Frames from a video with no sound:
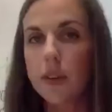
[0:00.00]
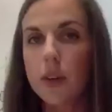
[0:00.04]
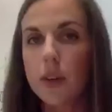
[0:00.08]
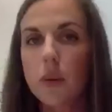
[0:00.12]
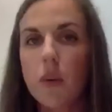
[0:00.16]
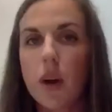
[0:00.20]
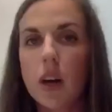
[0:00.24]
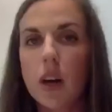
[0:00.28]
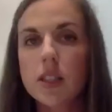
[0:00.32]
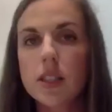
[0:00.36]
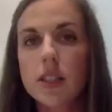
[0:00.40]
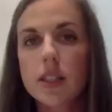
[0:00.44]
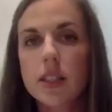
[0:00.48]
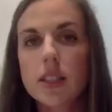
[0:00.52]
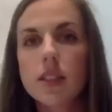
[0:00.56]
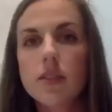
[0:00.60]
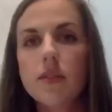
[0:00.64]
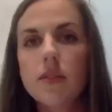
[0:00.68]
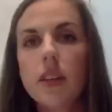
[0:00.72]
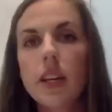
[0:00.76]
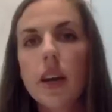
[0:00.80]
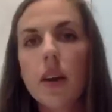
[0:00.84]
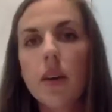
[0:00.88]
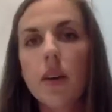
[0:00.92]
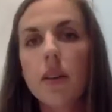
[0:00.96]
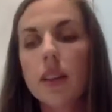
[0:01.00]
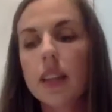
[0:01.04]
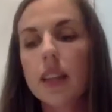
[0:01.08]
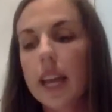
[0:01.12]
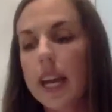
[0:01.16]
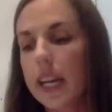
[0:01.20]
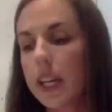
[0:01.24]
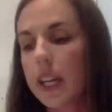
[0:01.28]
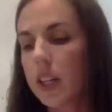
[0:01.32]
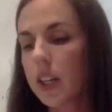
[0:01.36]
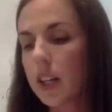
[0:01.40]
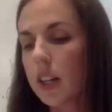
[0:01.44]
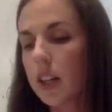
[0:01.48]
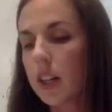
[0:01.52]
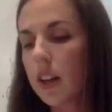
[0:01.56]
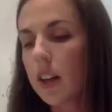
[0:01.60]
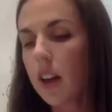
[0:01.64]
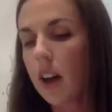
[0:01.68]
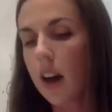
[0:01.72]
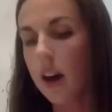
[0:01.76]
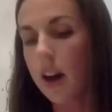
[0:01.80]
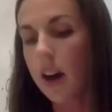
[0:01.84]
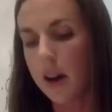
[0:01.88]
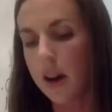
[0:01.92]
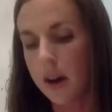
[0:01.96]
you're watching this video
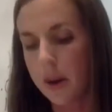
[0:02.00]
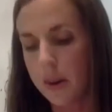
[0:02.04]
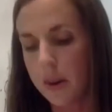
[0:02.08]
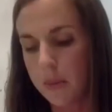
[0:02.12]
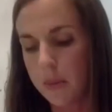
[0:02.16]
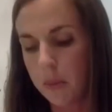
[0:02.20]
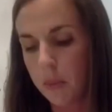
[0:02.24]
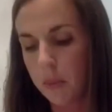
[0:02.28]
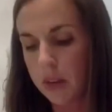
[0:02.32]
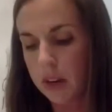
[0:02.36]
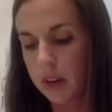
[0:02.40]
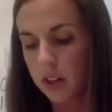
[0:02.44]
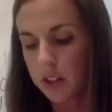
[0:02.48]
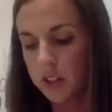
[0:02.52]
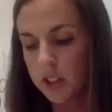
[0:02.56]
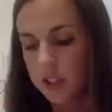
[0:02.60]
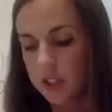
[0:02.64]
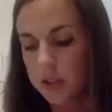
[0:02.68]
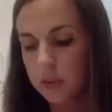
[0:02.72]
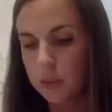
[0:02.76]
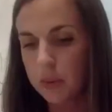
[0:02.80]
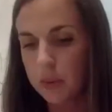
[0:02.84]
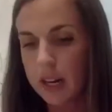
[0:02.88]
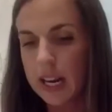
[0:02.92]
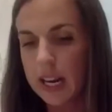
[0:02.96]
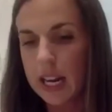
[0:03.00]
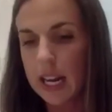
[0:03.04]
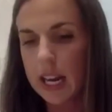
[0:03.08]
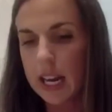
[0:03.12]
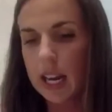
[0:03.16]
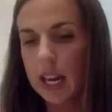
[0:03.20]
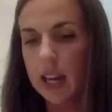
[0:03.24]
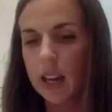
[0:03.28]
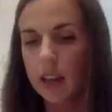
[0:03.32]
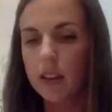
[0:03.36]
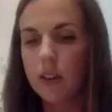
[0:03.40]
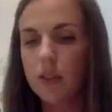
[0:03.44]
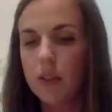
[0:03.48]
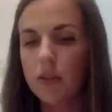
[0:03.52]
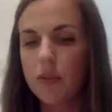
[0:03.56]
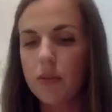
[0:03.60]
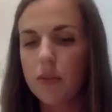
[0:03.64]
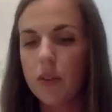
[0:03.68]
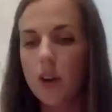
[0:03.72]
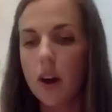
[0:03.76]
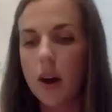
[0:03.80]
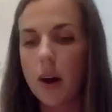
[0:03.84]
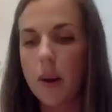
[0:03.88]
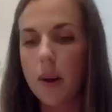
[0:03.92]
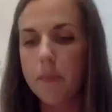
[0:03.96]
later, we are just reading
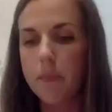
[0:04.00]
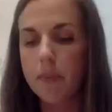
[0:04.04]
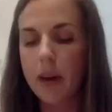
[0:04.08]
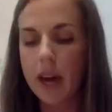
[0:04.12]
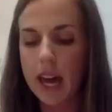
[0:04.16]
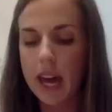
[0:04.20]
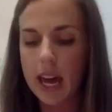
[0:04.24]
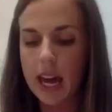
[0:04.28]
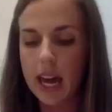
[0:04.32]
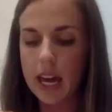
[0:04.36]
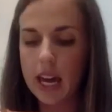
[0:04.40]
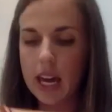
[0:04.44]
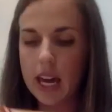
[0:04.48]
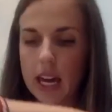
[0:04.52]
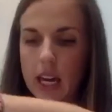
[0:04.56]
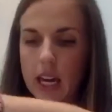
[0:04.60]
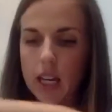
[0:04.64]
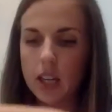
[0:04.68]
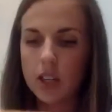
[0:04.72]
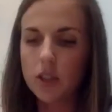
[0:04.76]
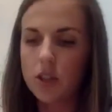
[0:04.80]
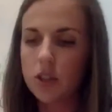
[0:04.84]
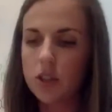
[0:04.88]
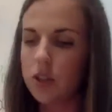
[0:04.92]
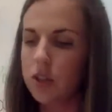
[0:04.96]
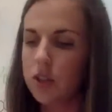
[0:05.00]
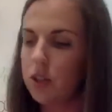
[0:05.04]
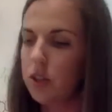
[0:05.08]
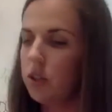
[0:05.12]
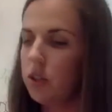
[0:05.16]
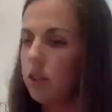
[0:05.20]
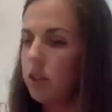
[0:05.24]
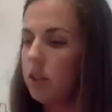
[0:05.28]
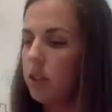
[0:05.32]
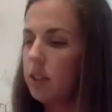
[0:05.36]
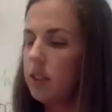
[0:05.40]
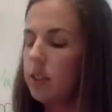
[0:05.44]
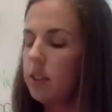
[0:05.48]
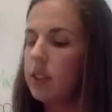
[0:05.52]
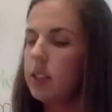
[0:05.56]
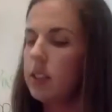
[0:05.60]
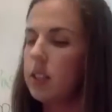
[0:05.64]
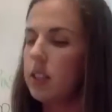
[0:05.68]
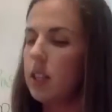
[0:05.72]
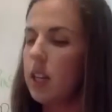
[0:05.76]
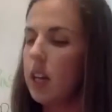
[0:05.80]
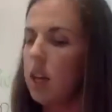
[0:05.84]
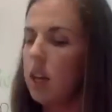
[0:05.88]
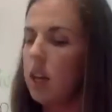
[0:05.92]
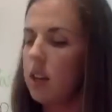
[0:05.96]
from page, let's
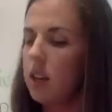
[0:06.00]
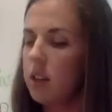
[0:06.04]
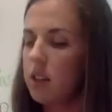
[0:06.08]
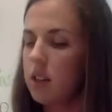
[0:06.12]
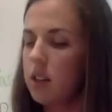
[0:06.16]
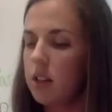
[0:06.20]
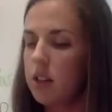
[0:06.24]
see,